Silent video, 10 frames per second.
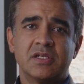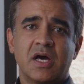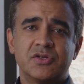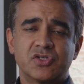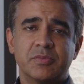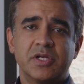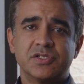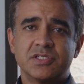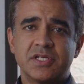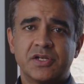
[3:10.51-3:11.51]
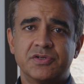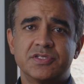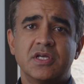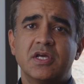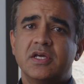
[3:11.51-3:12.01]
and non-discrimination
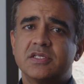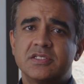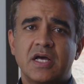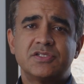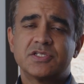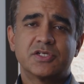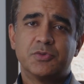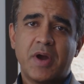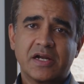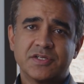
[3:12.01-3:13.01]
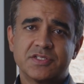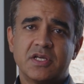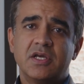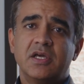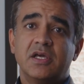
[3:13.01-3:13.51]
standards is not just good practice,
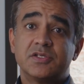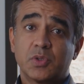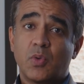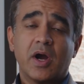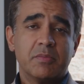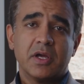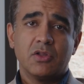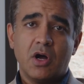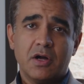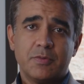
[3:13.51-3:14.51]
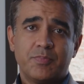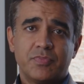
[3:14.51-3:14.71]
it's required by law,